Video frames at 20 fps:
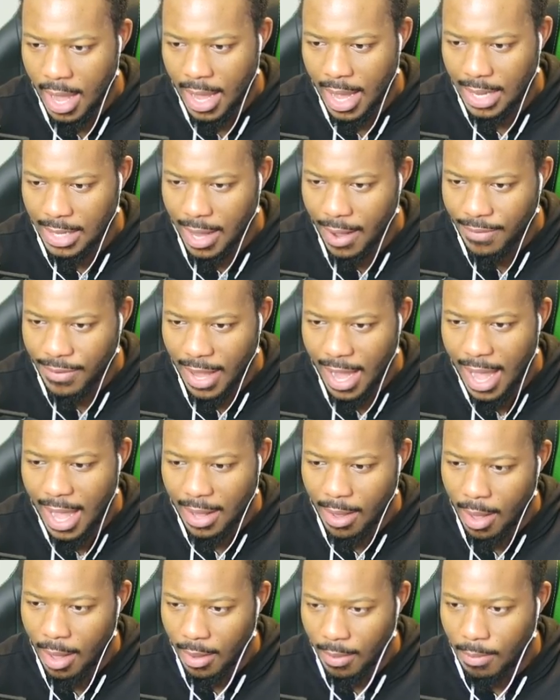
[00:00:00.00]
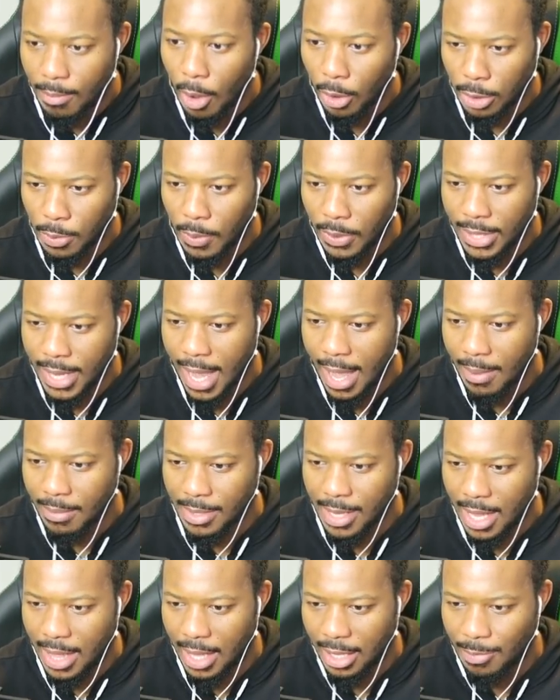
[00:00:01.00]
Guys, I've died multiple times
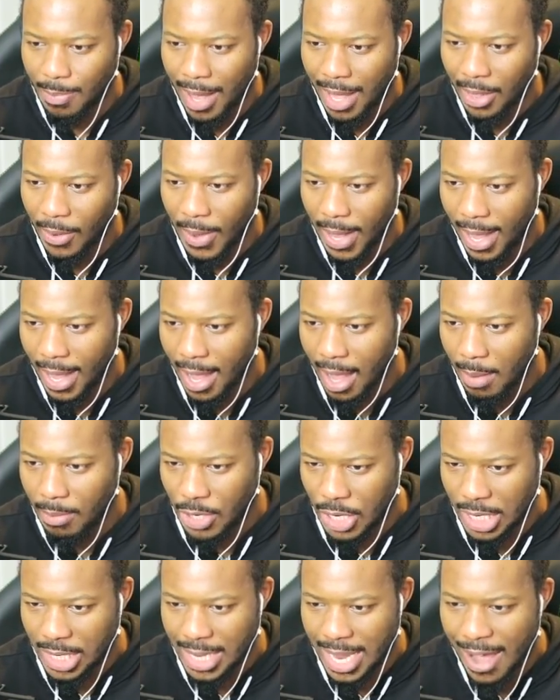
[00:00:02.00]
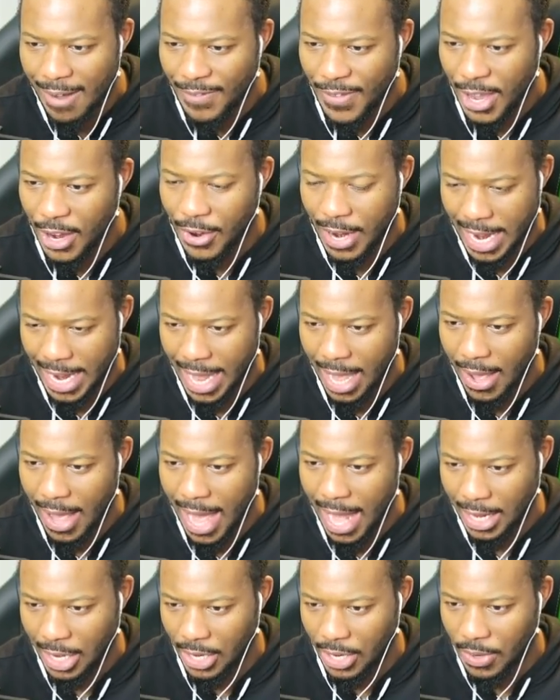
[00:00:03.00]
in this, by the way. I'm just now figuring out
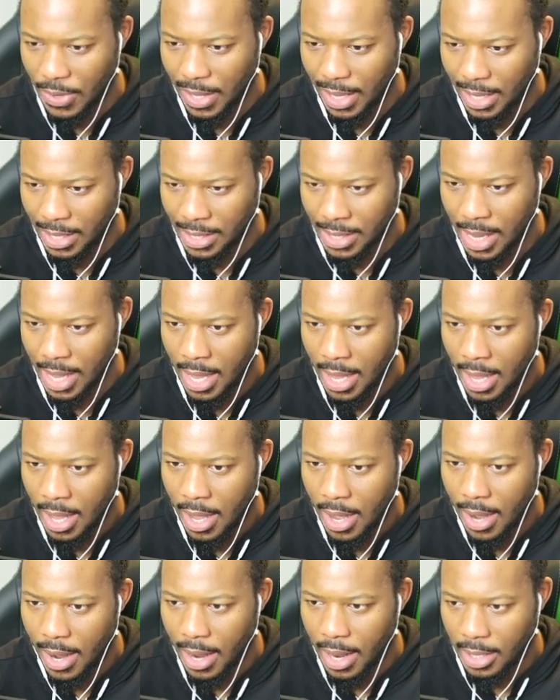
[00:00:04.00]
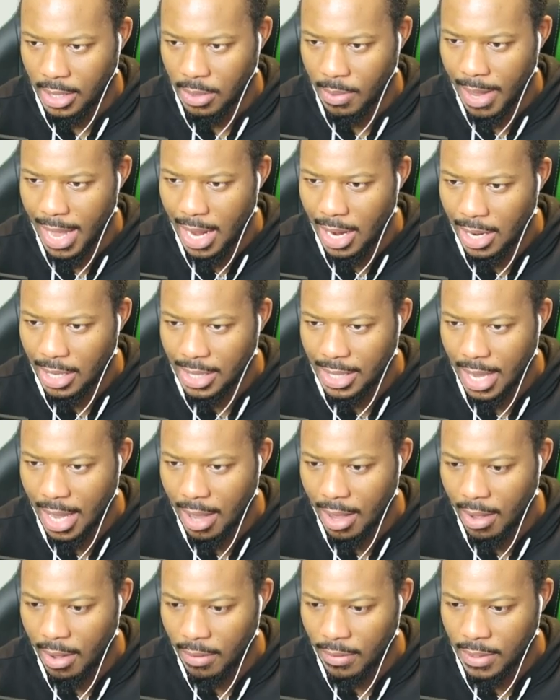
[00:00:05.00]
how to do this. All right, so we got
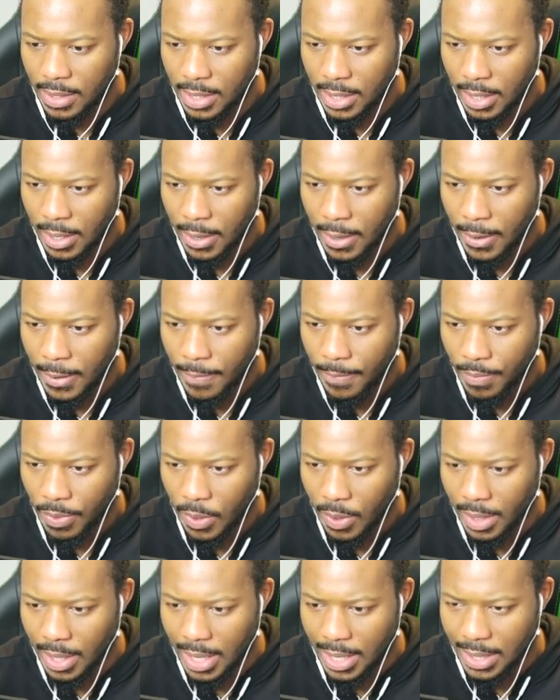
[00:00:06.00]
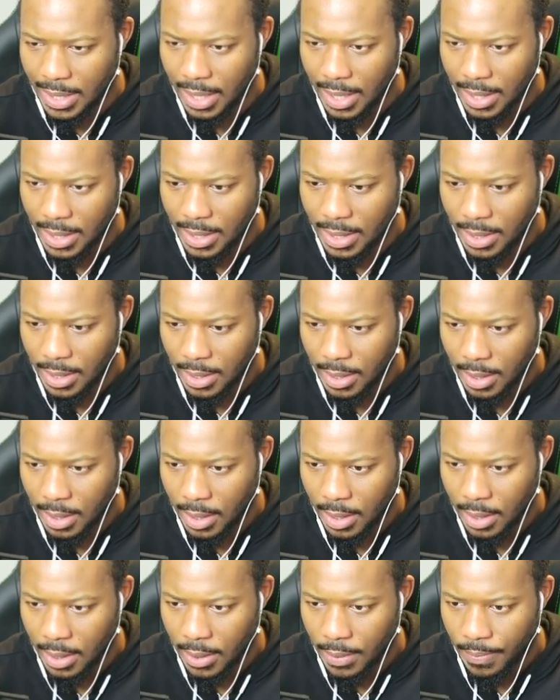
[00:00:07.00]
ourselves, what is this?
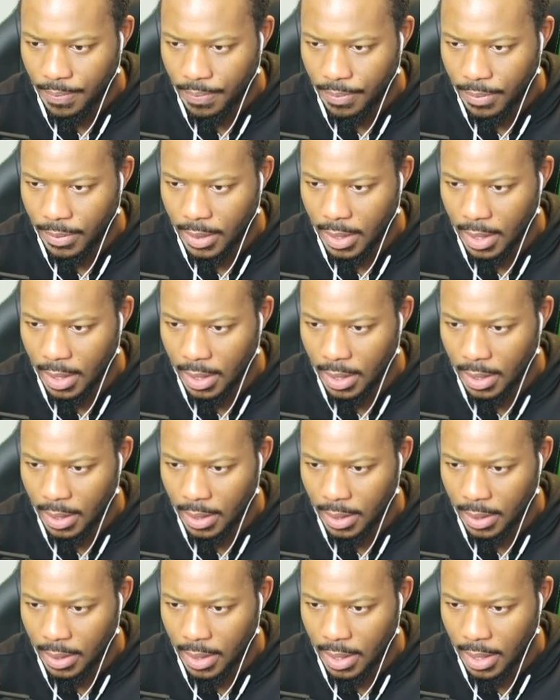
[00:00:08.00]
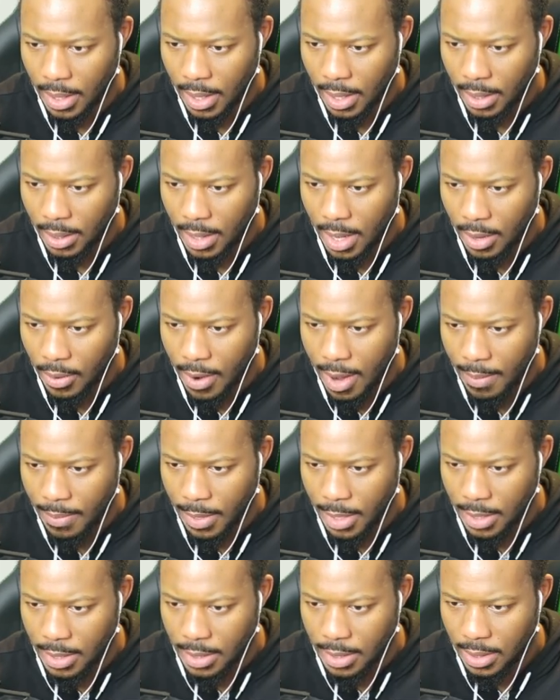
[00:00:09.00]
Uh, can I not grab
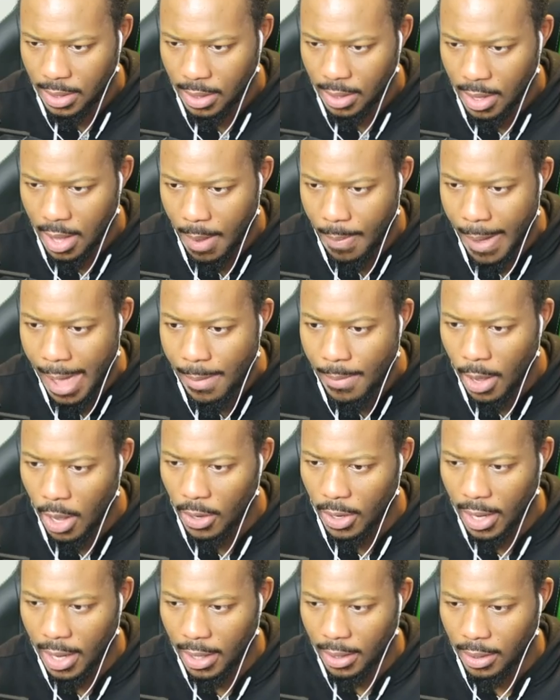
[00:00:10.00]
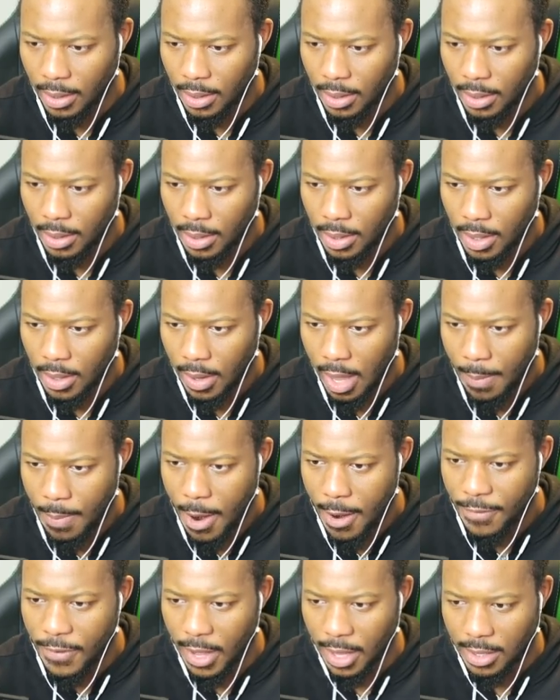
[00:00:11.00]
this? A paintball gun. Okay,
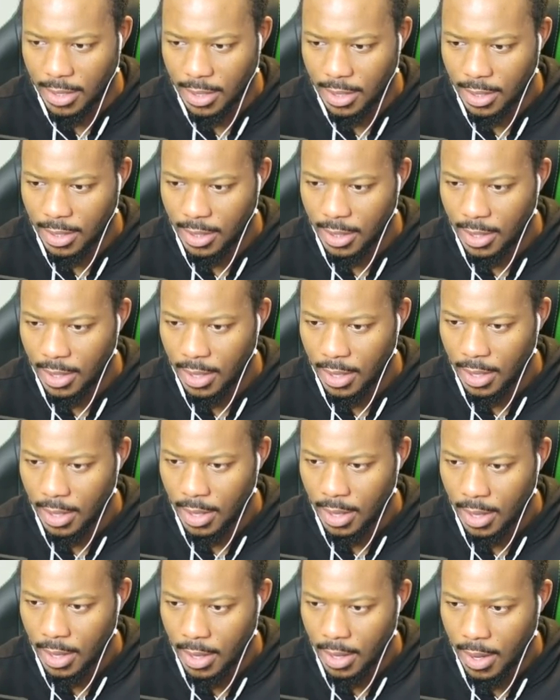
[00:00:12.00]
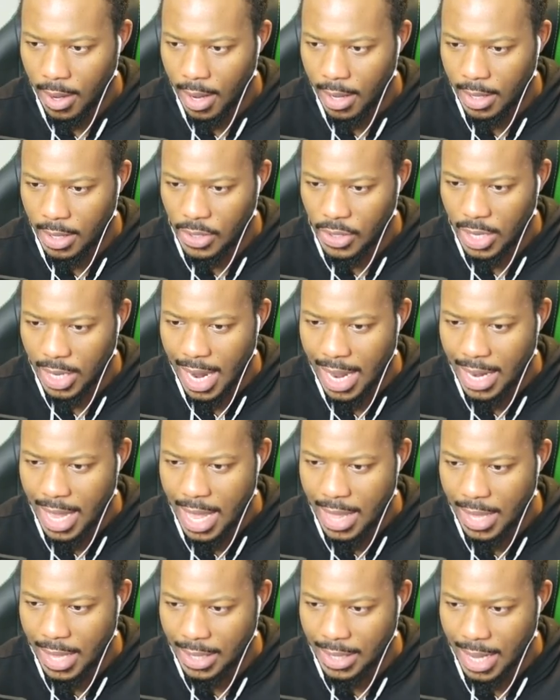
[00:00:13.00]
perfect. All right, this is good. I
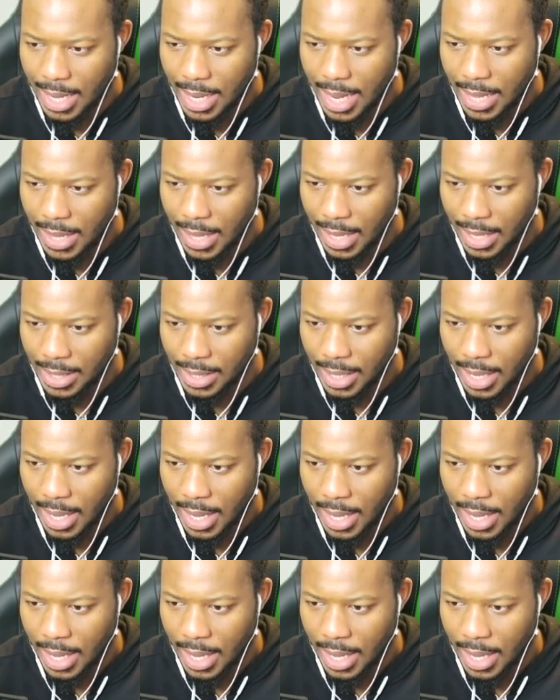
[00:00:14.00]
need this. I need this.